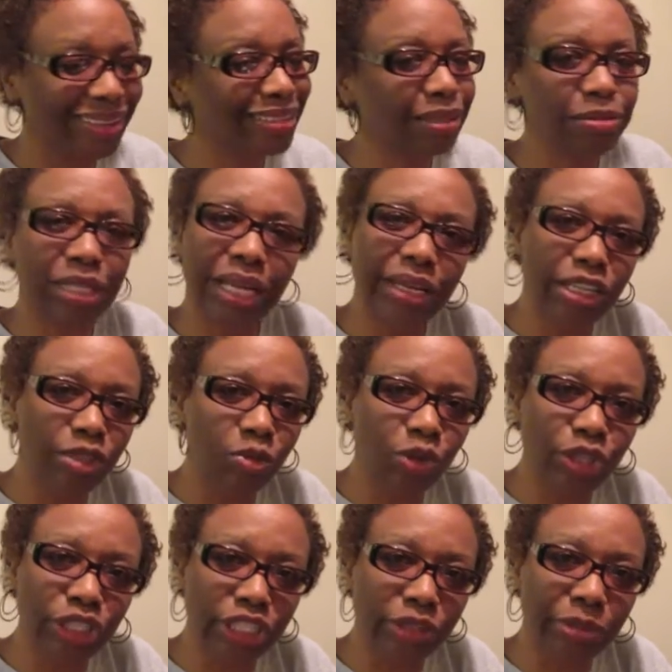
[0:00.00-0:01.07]
Sometimes these
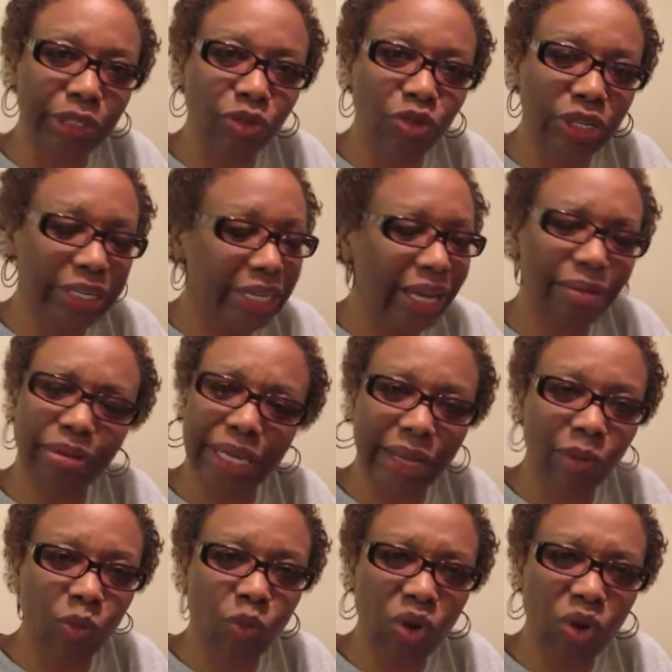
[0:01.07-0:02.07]
words just be going together like,